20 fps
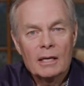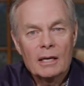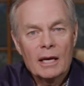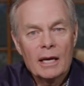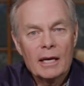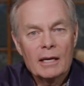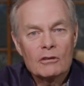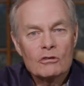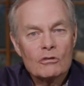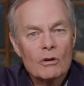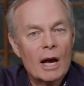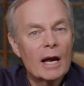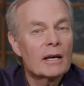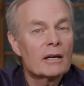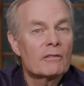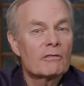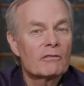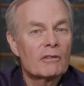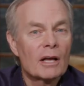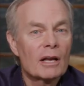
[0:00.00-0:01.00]
and trying
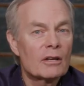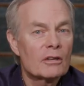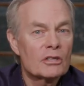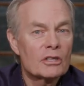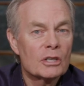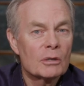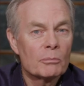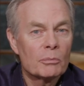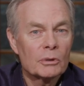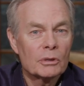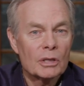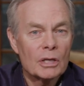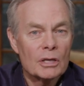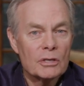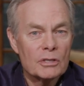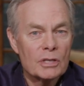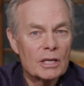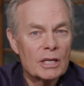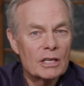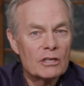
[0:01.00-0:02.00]
to fellowship with
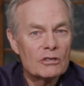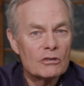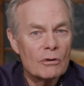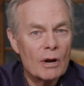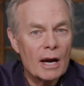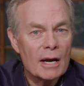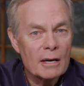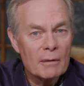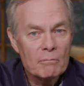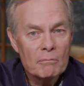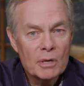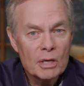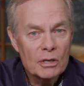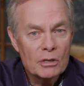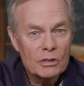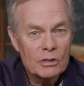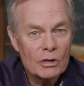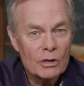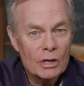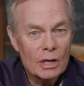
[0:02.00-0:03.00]
us. And He's trying to
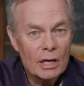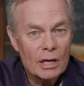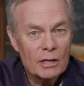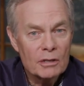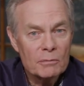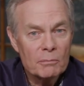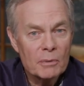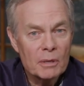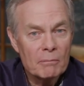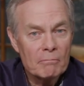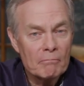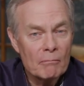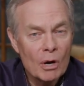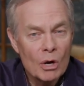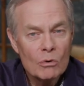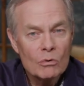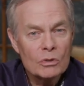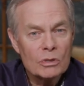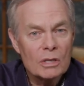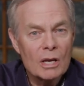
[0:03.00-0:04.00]
minister to us, but
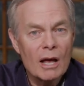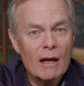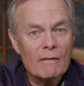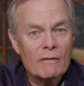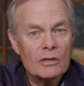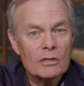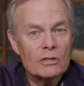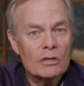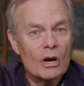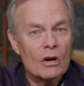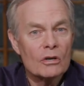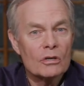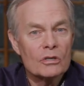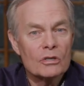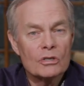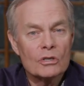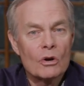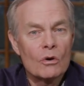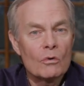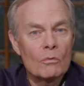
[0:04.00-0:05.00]
most of us are
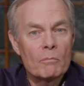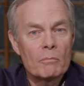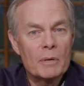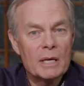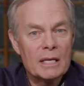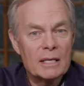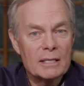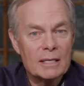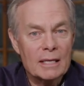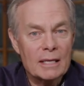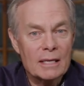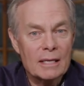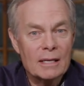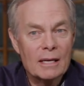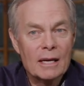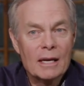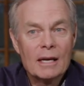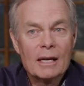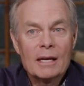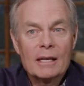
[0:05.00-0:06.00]
so busy
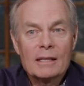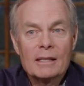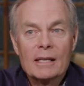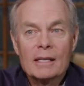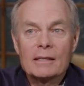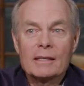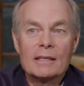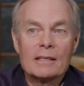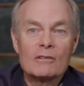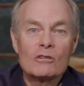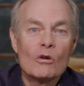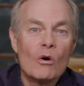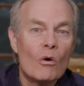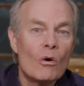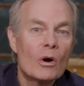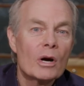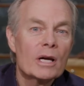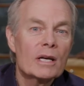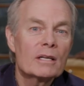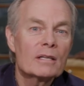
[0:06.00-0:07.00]
that the
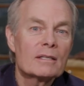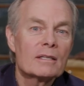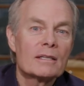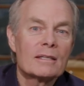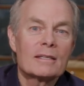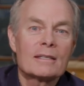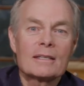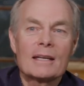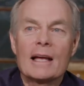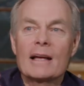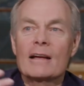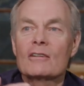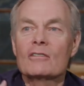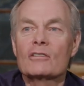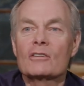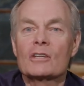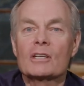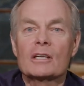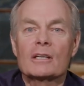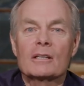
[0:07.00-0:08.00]
noise, the
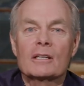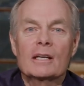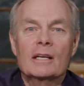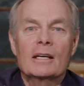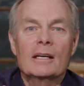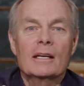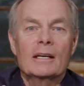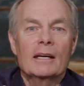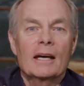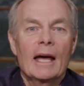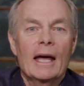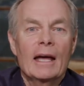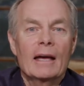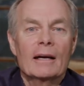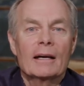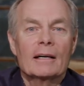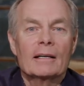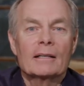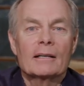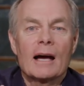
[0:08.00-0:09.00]
sound, the, uh,
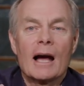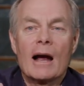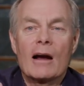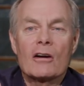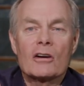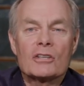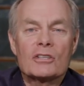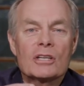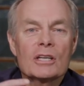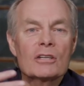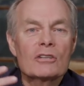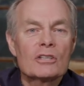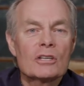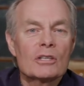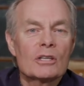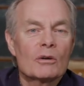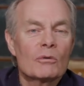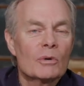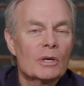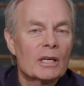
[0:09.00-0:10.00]
our attention
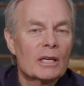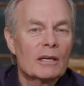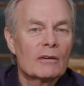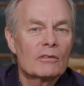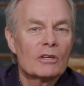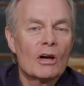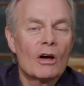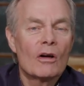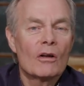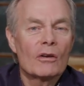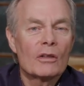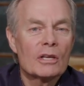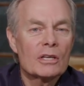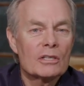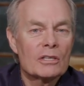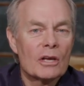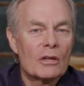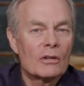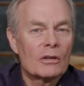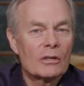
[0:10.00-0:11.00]
that we give to all
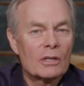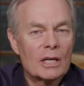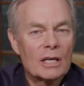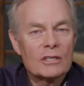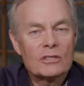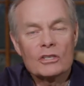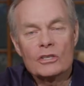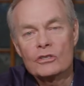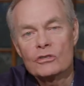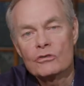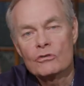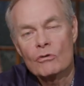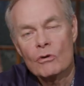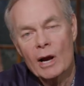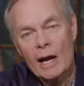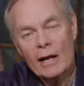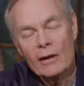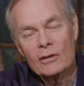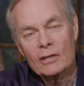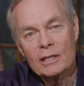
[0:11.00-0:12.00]
these other things is
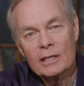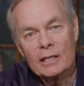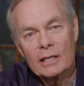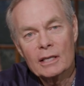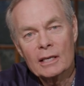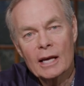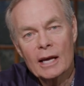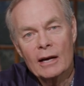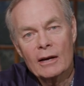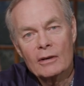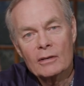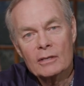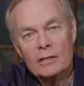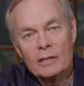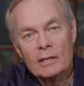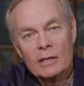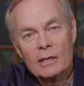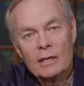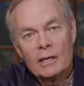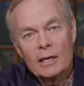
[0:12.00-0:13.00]
drowning it out.
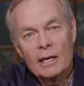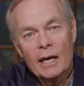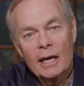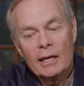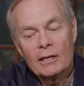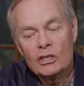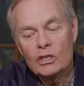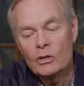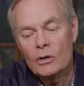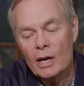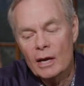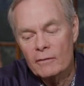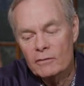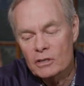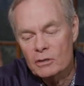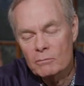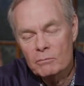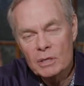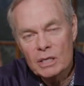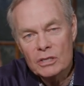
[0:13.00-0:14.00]
And you have
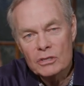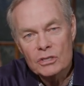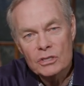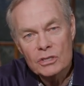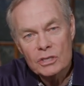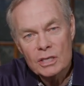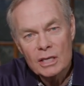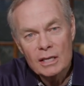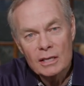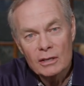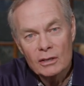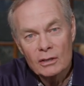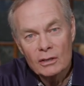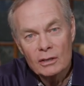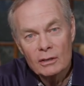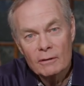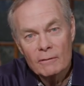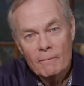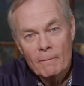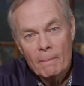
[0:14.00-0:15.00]
to be
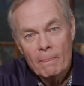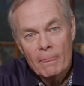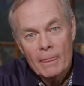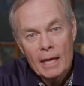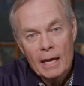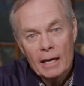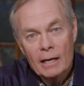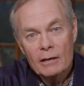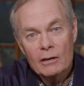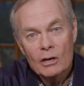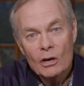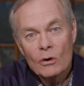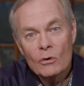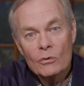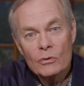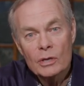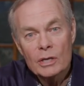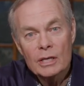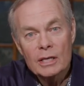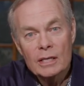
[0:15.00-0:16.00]
still and know
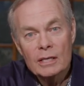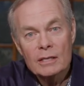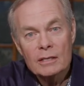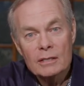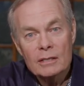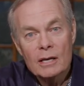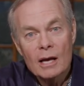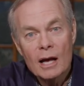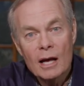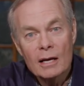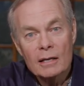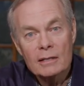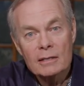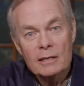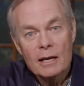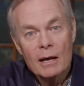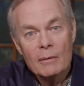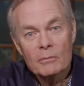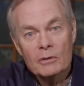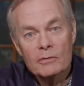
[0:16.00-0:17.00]
that He is God.
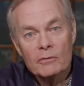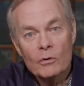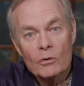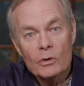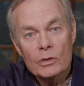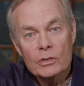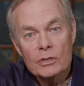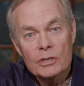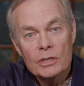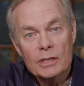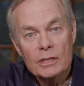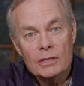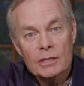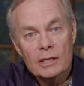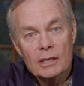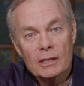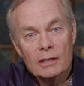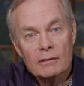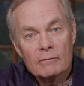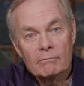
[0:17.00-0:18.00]
Psalms 46
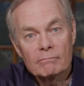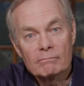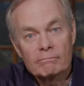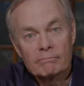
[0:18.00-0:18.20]
10.